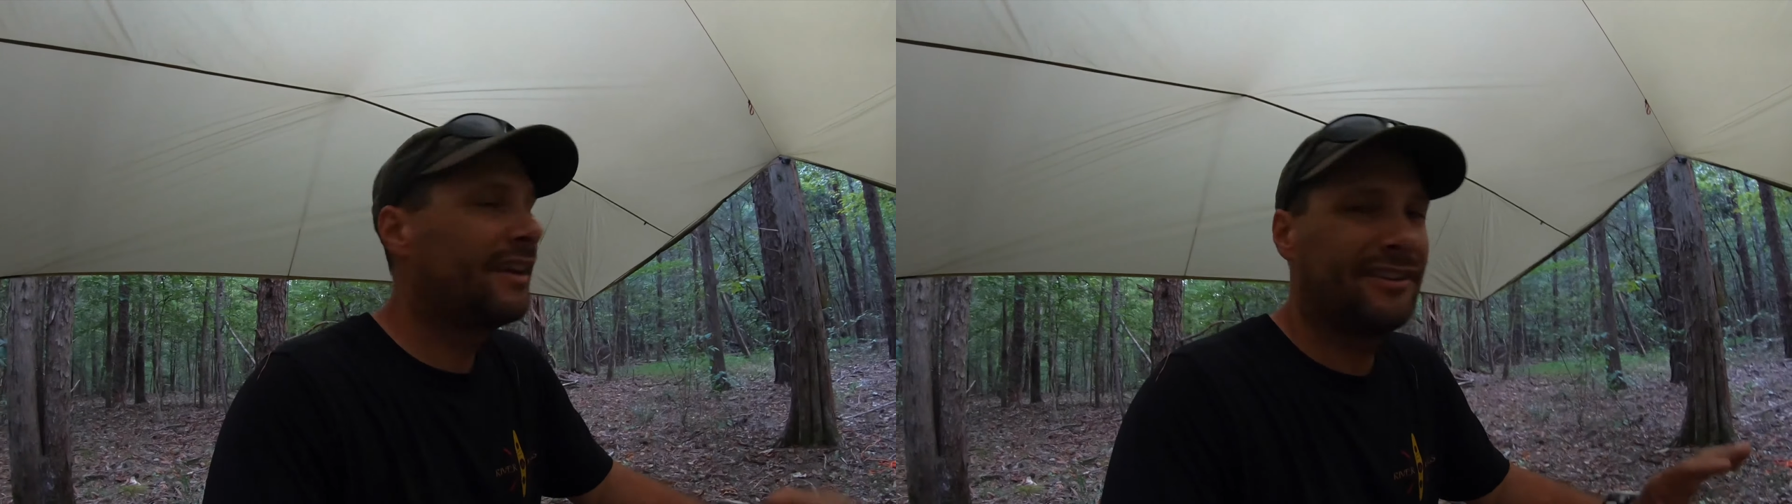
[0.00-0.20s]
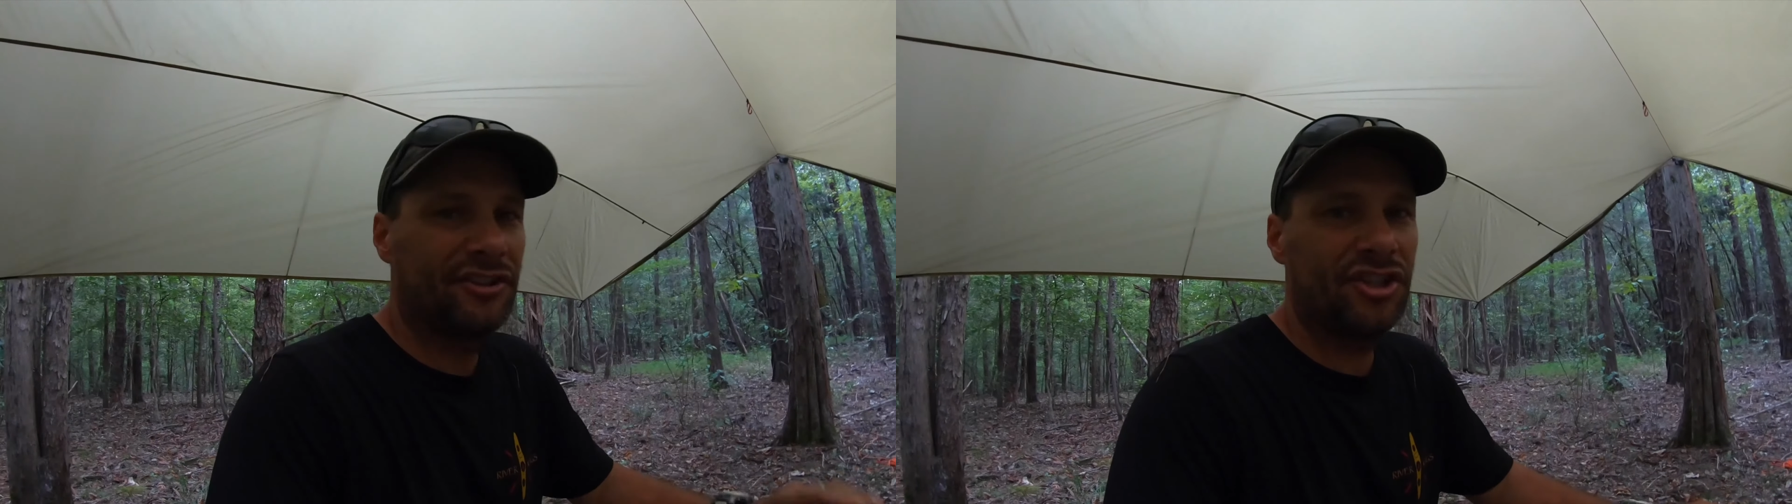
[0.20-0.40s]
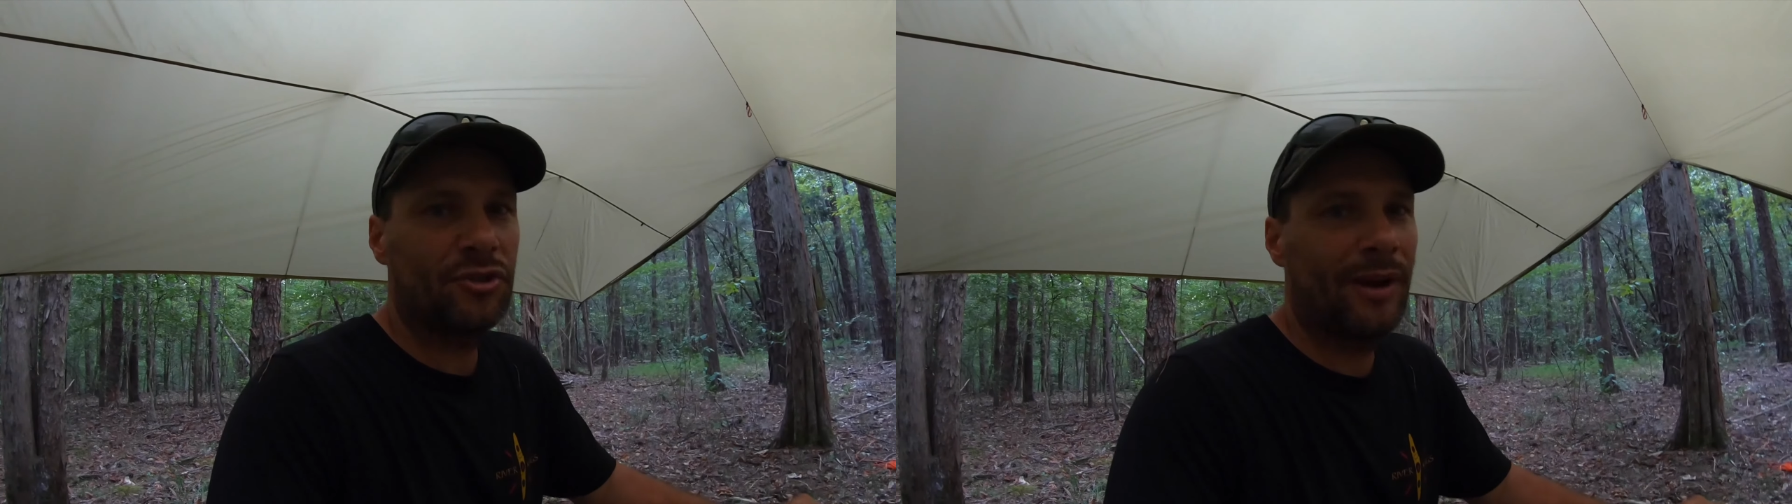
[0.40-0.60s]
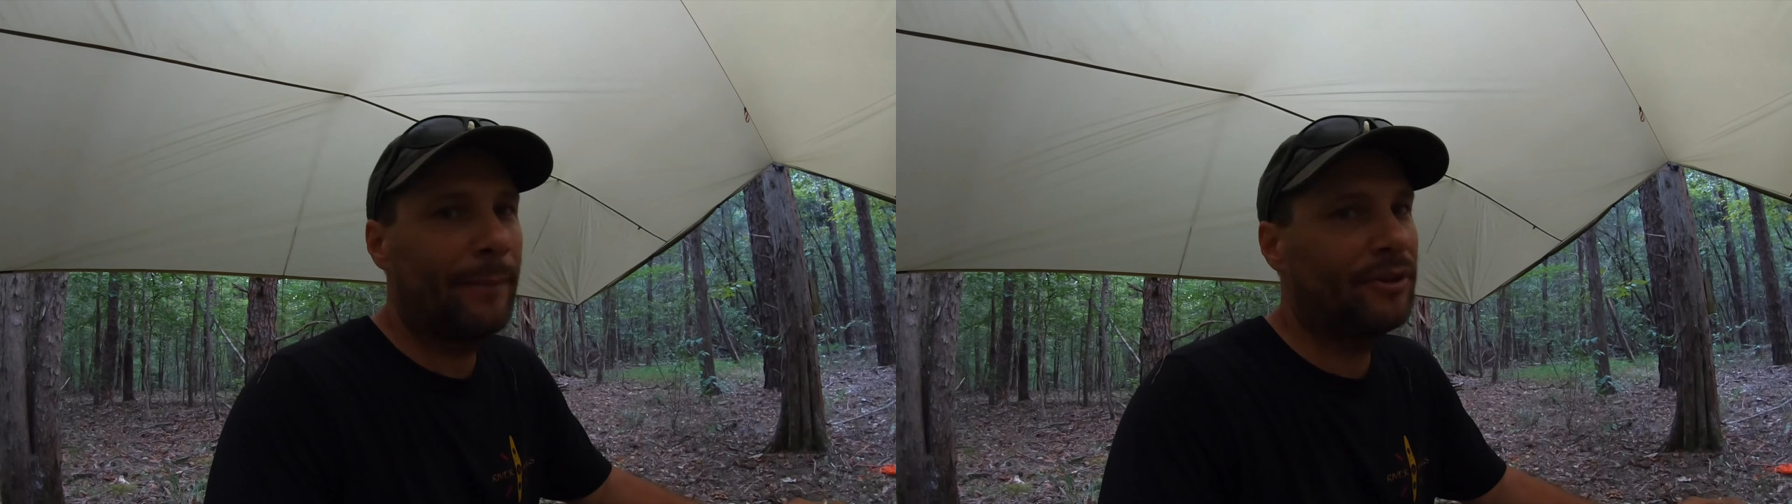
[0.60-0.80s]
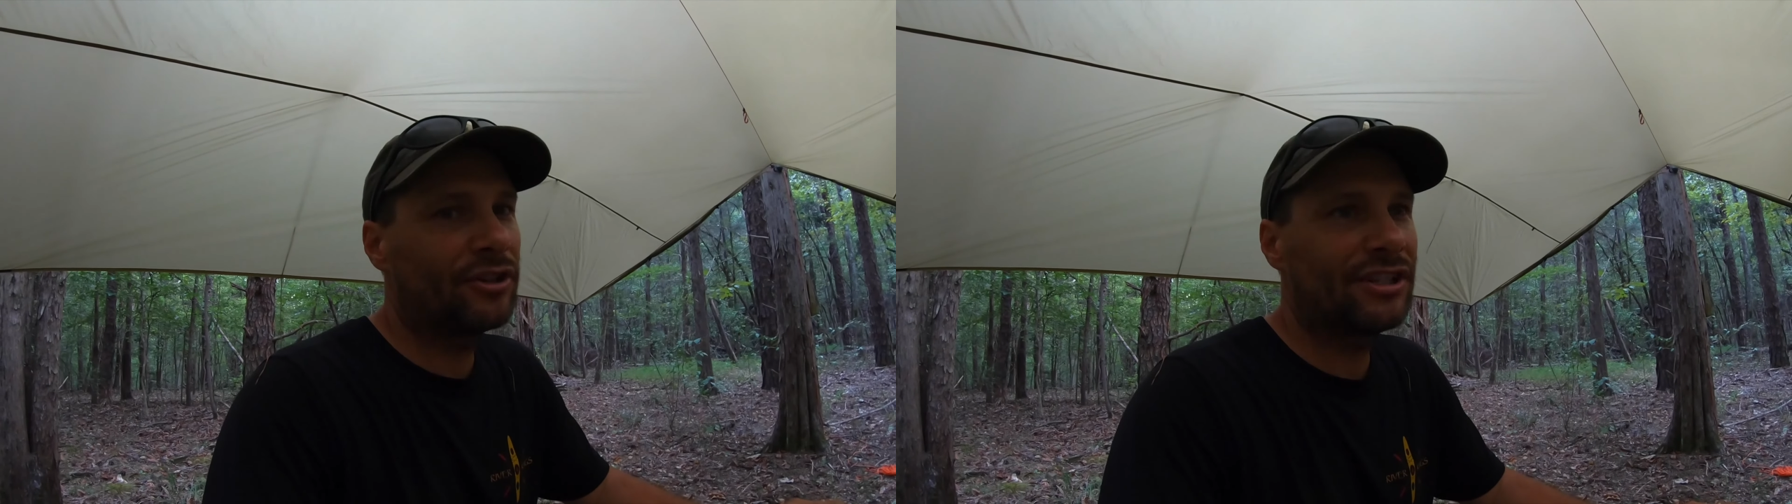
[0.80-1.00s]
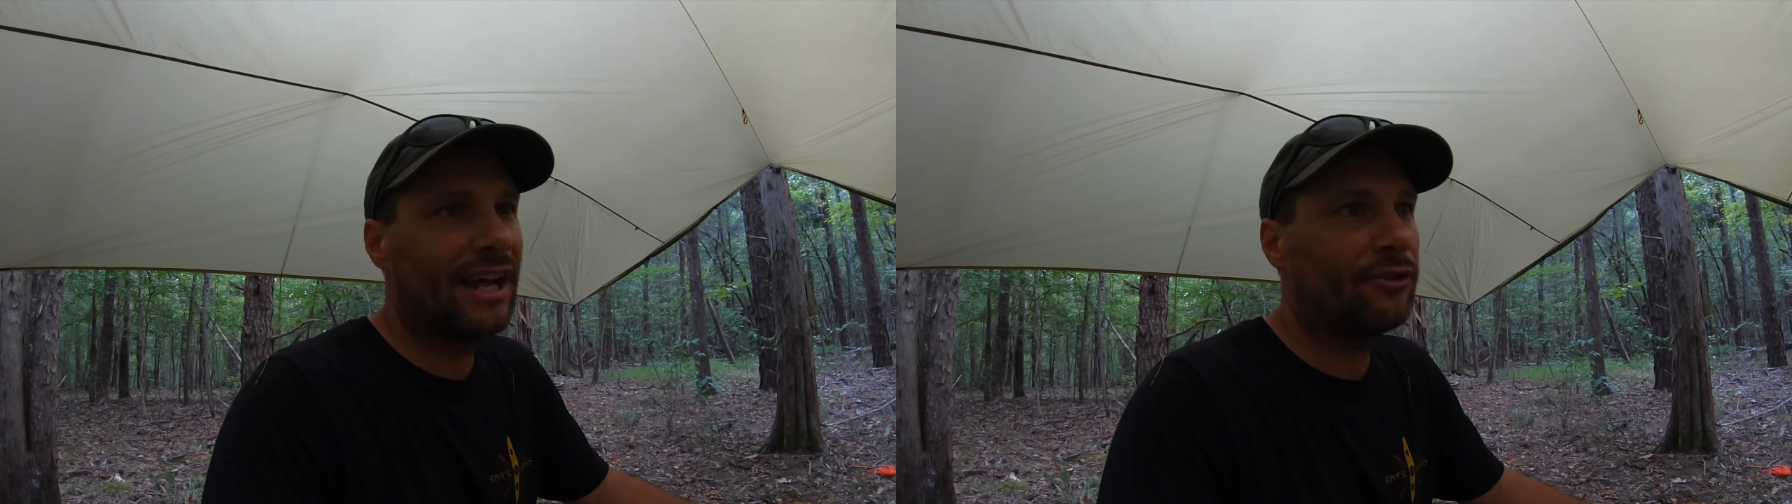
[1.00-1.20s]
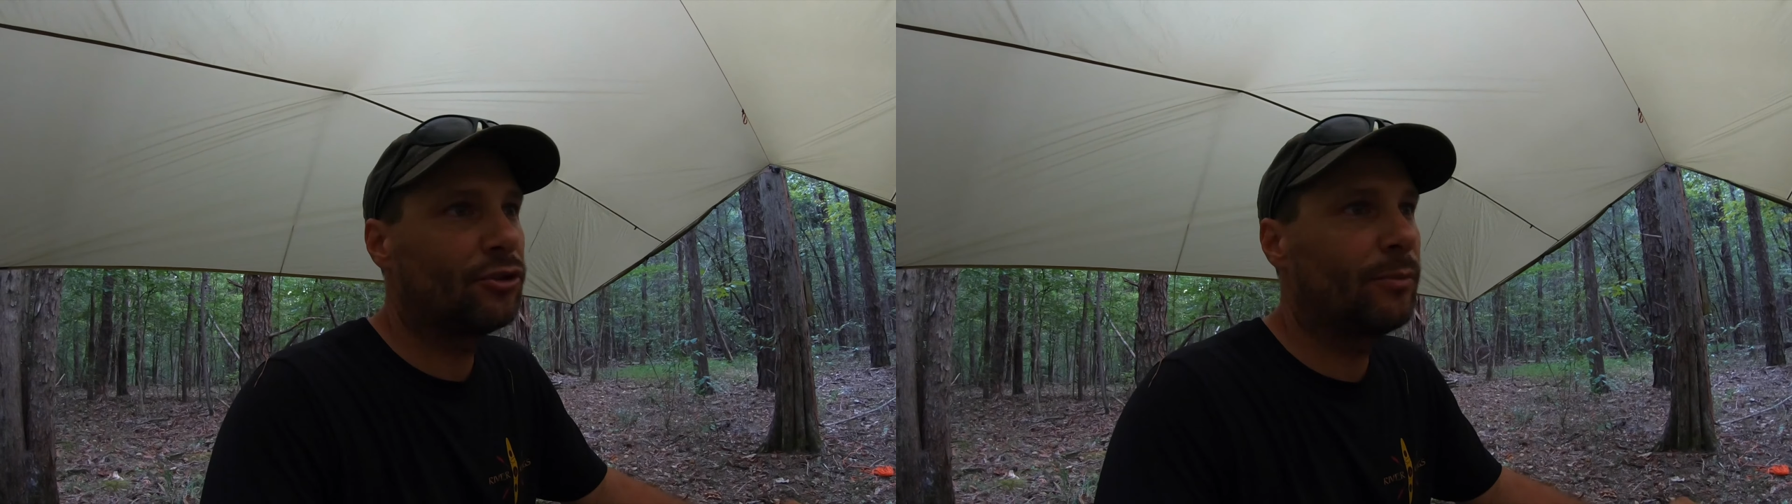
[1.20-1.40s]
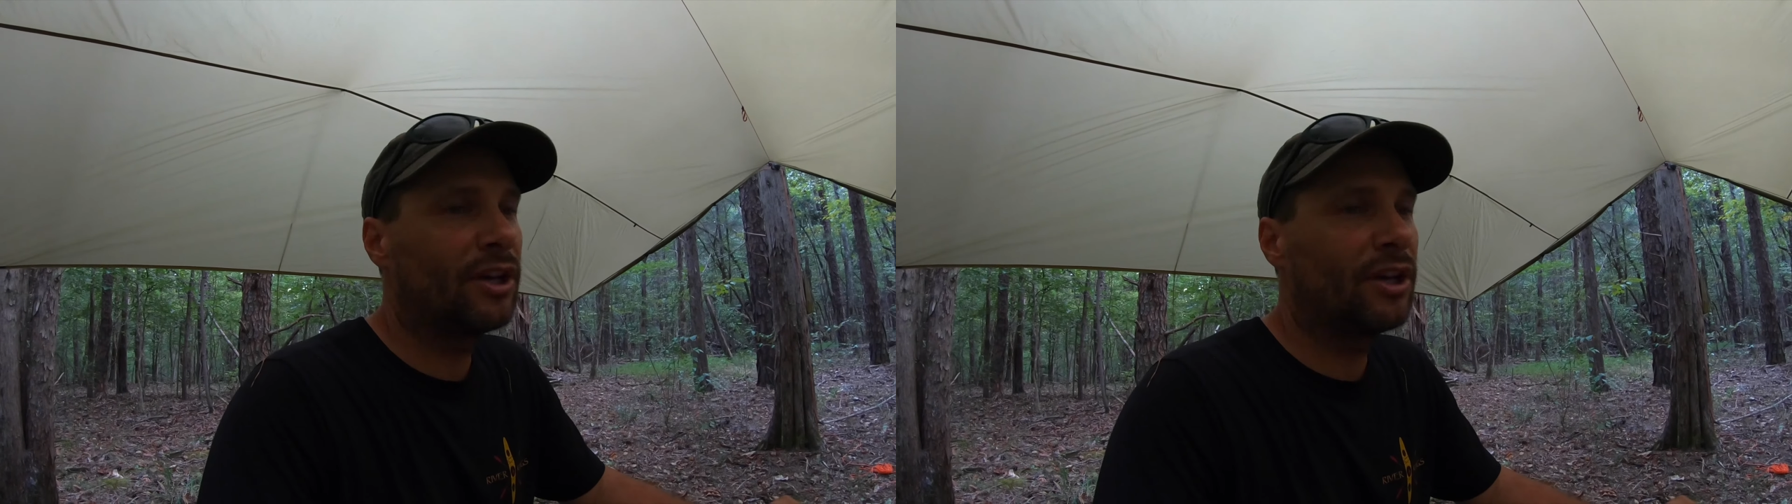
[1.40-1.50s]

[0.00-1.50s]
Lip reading: You're just cramping your style too